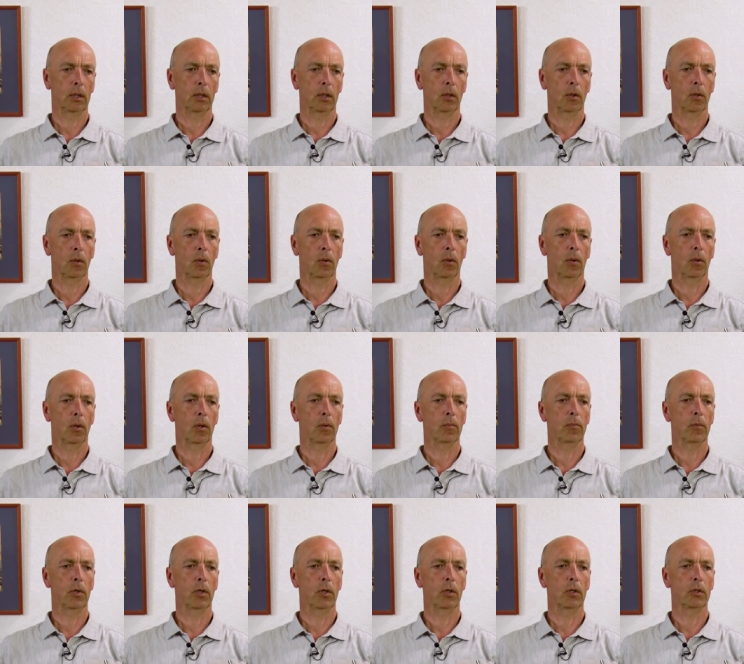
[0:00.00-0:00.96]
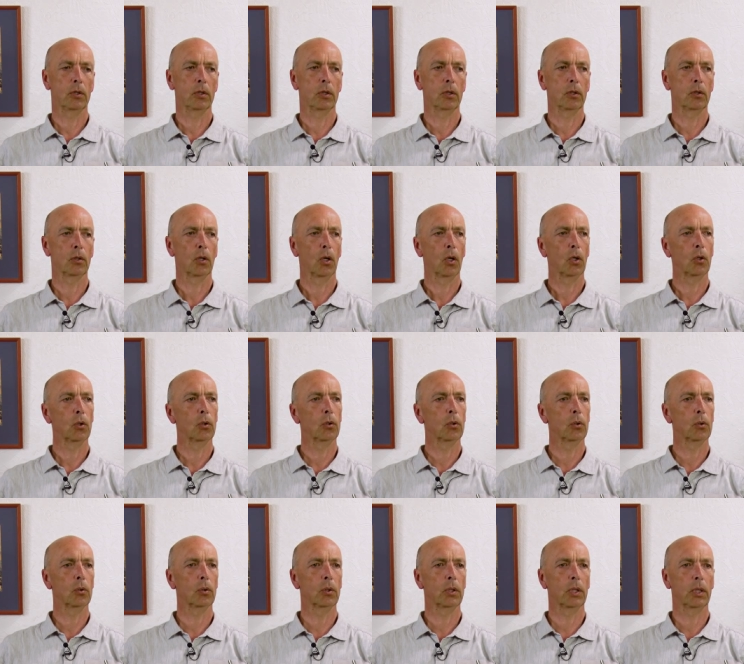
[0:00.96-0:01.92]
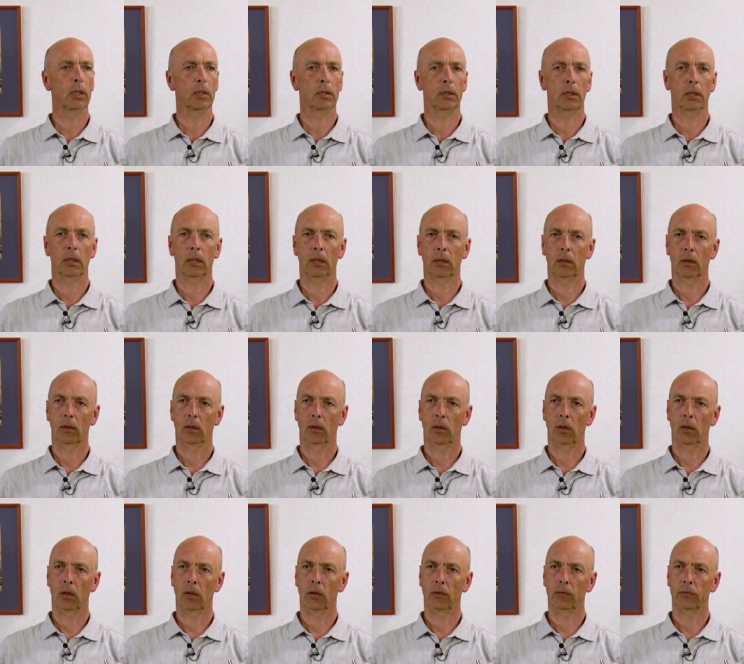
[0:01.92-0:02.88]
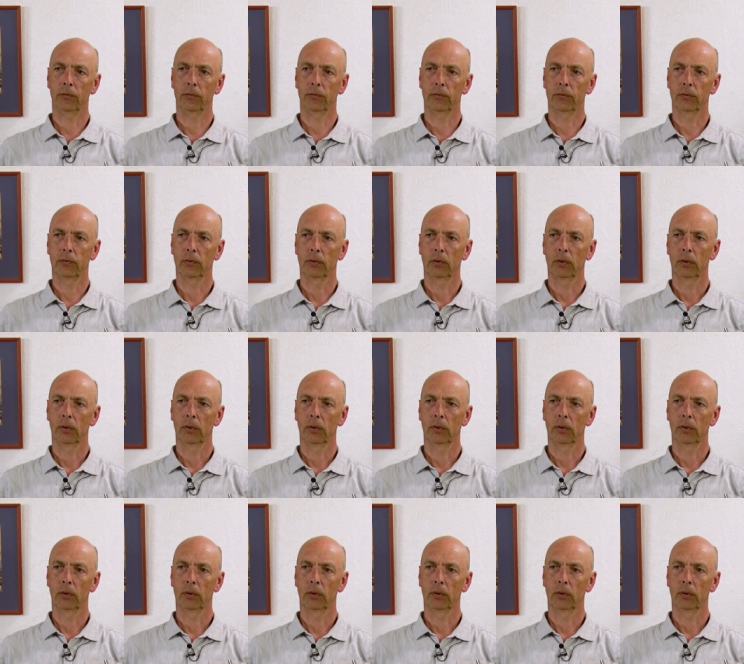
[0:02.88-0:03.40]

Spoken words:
the co-emergent unity of